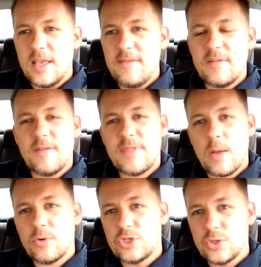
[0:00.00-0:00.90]
Even if
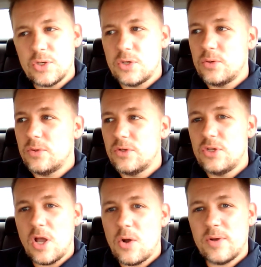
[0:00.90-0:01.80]
that were true,
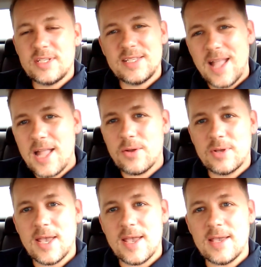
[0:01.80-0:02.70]
no, it's not
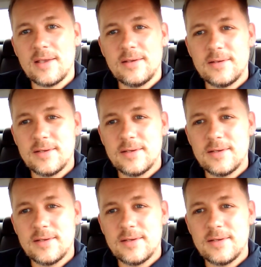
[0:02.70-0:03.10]
okay